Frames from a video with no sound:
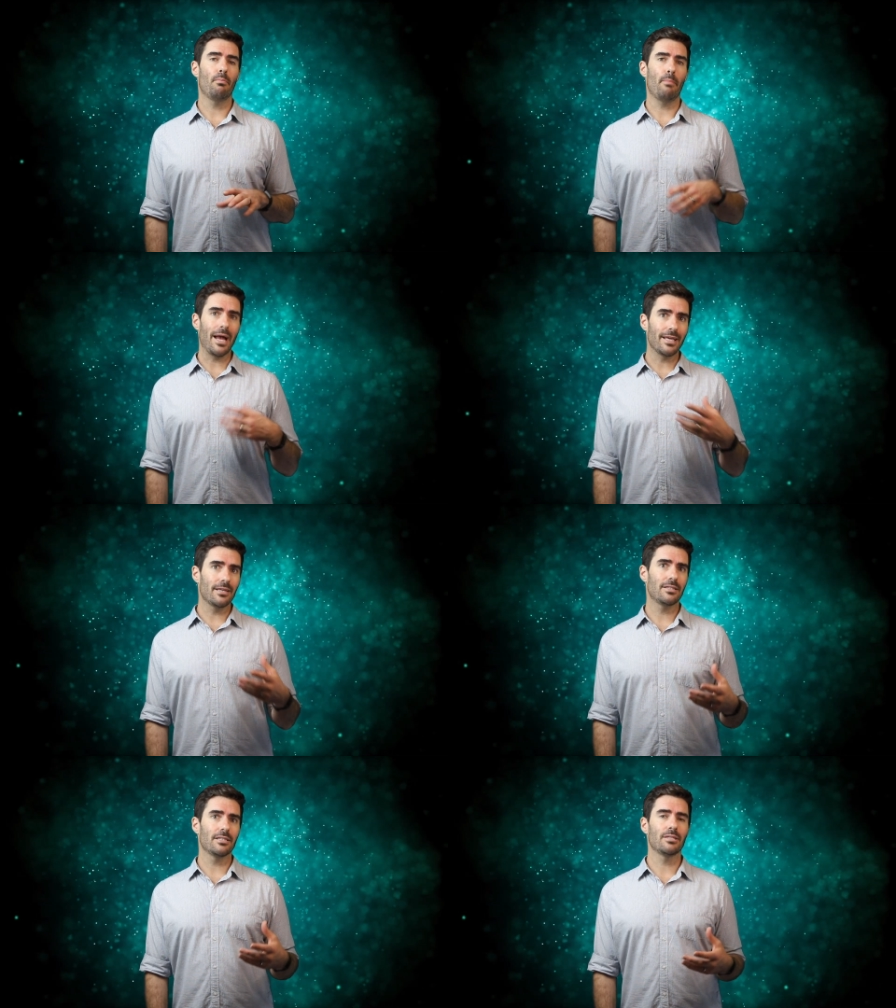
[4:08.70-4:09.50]

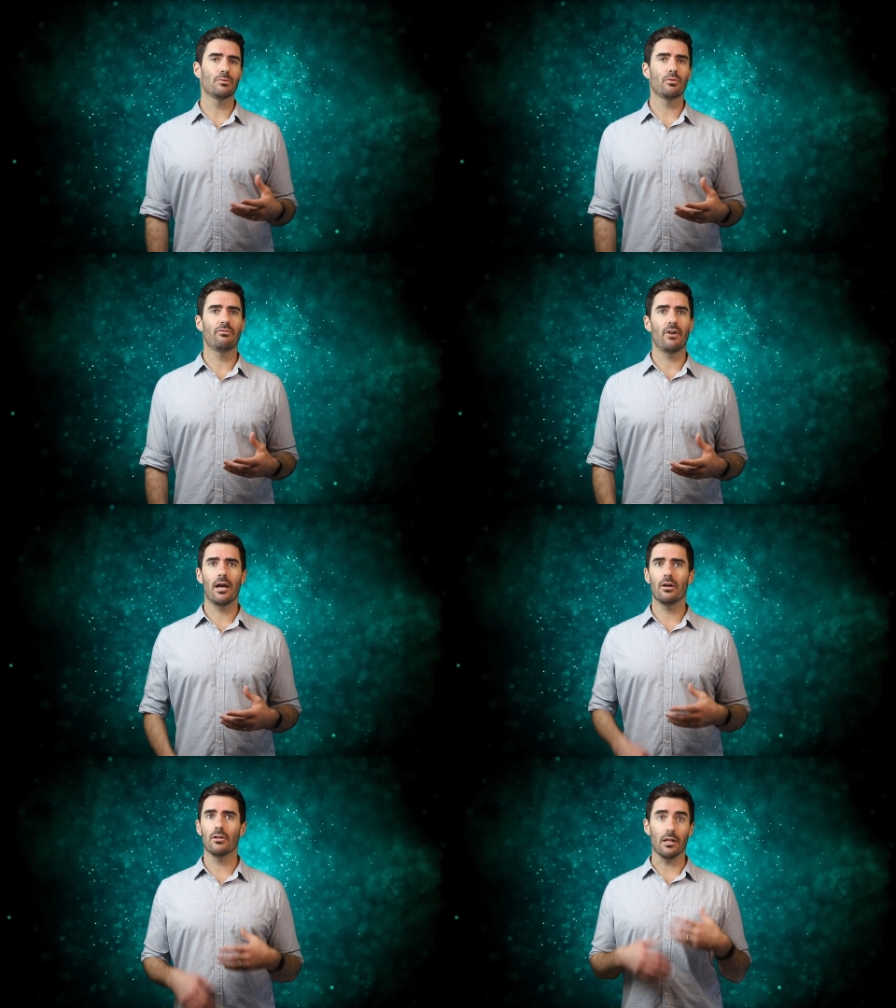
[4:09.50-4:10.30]
banking systems would
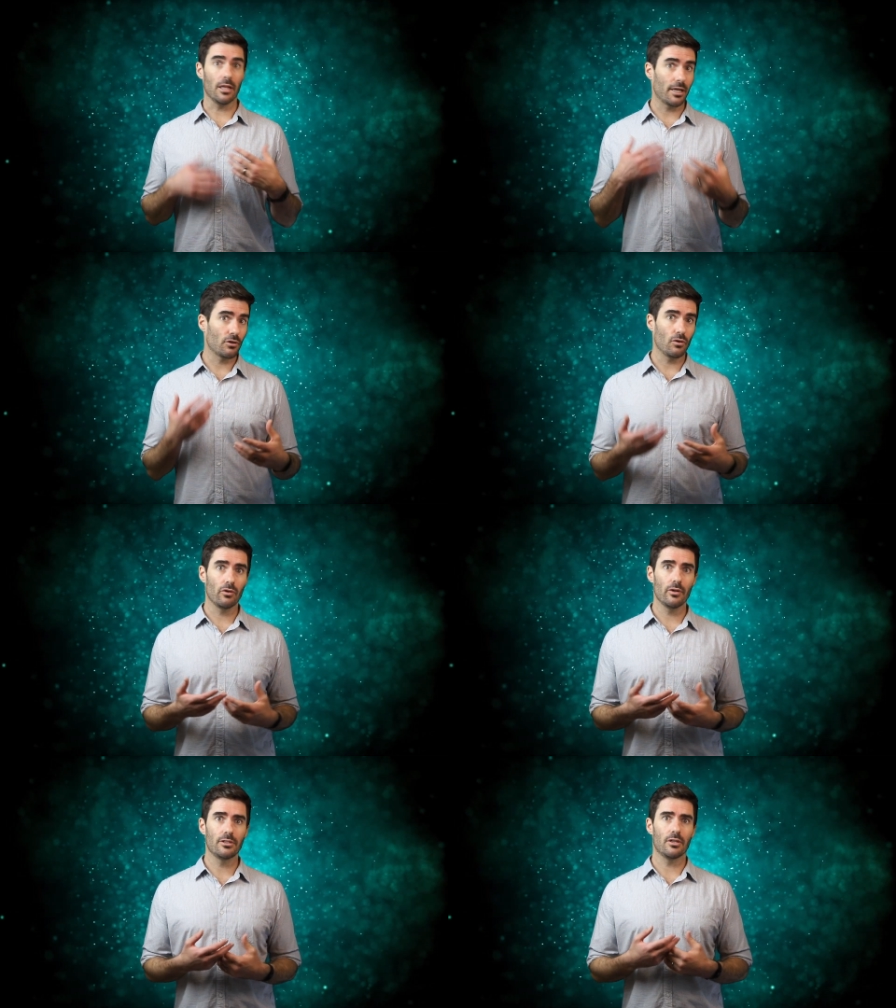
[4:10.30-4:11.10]
fail, electrical
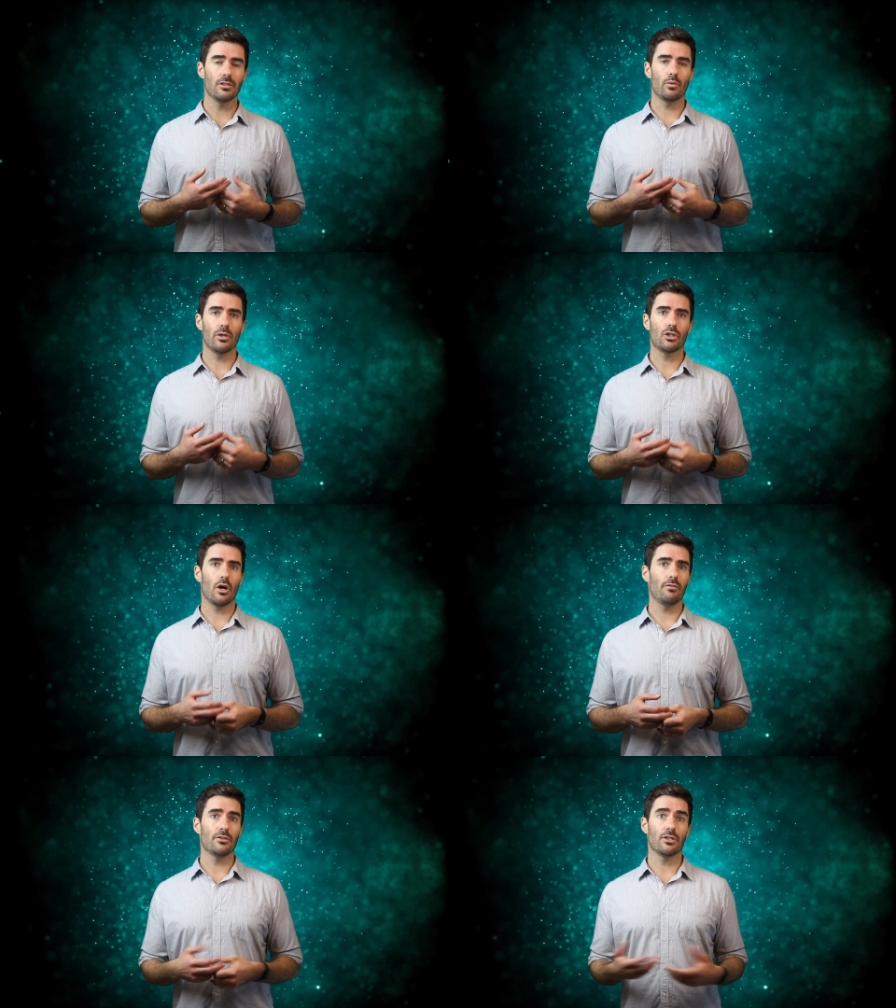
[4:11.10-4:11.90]
grids could switch
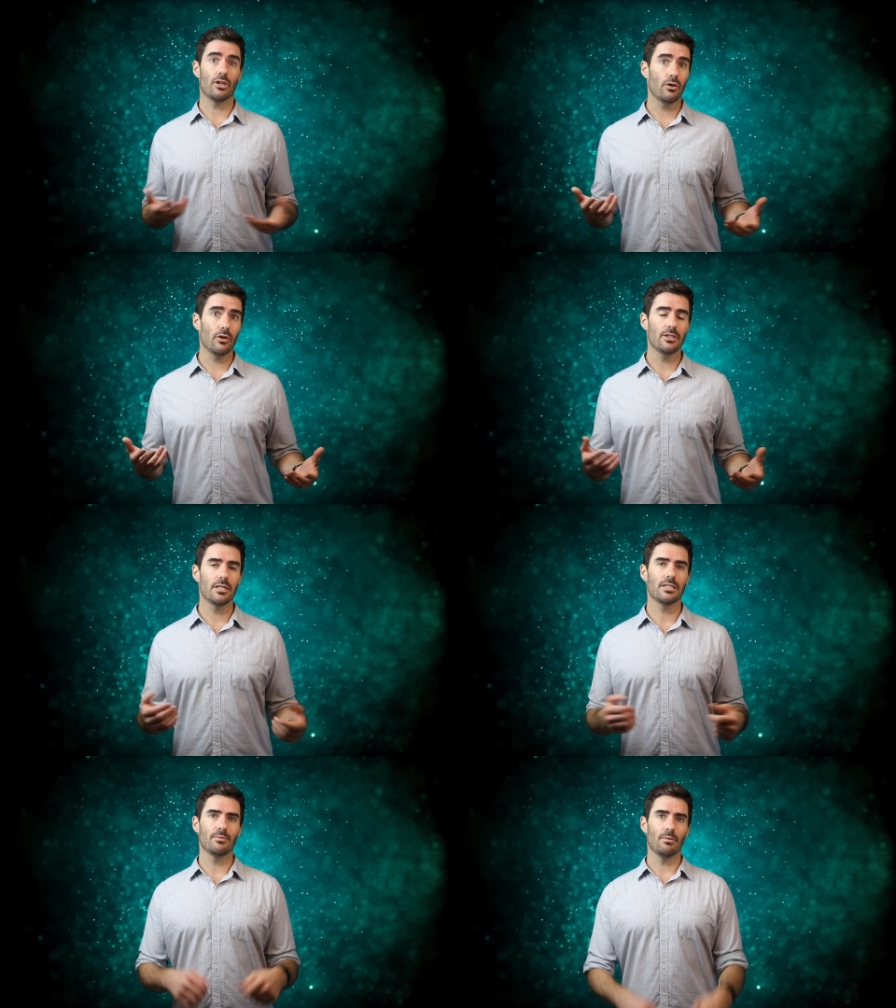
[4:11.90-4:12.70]
off, and security
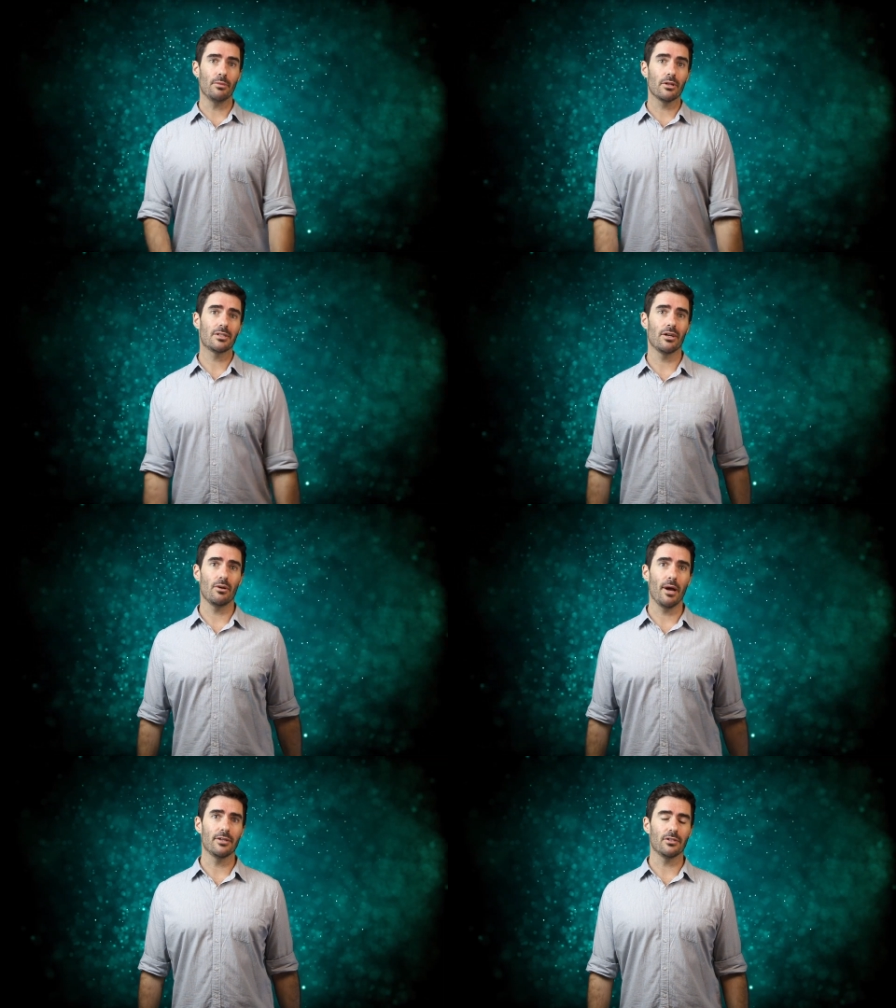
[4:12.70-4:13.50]
systems at
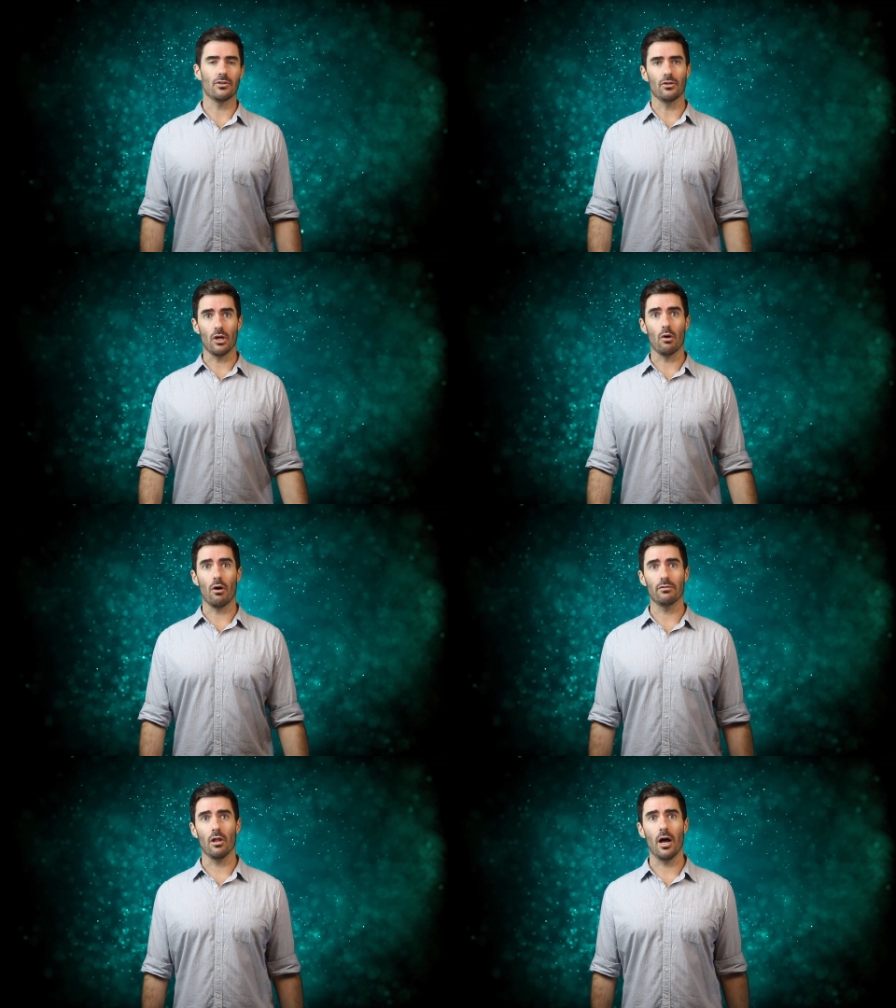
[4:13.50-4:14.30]
military bases could go
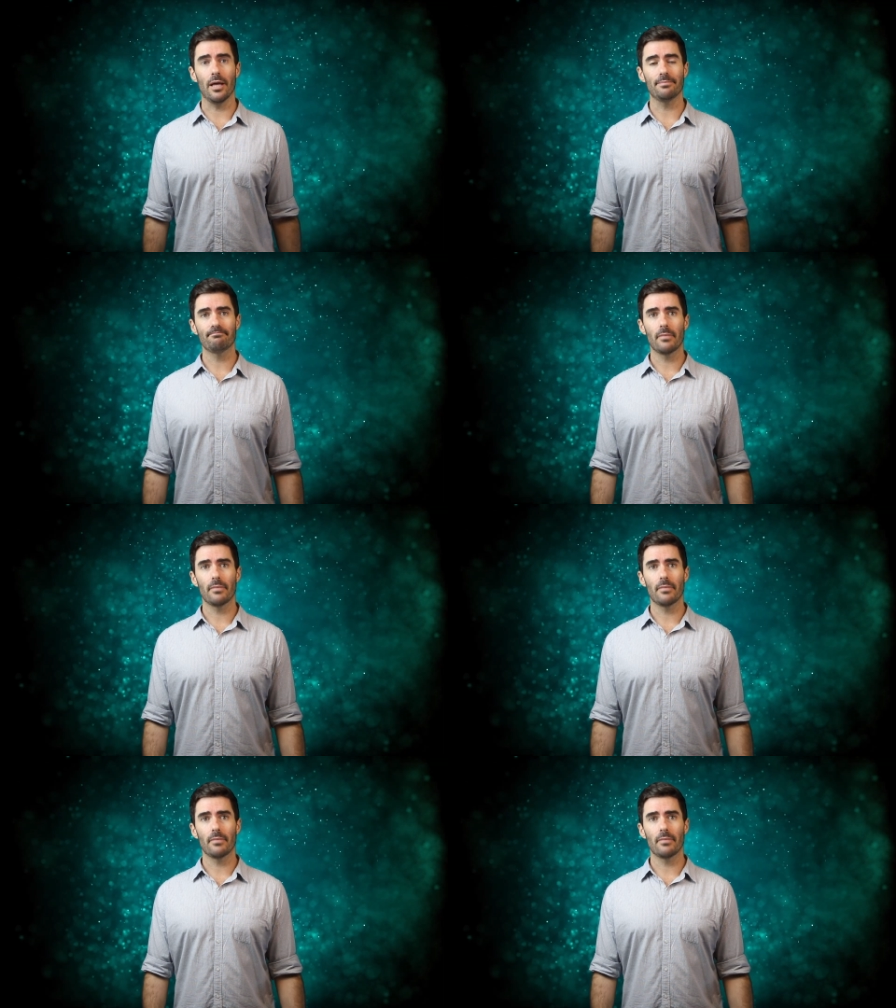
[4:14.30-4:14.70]
offline.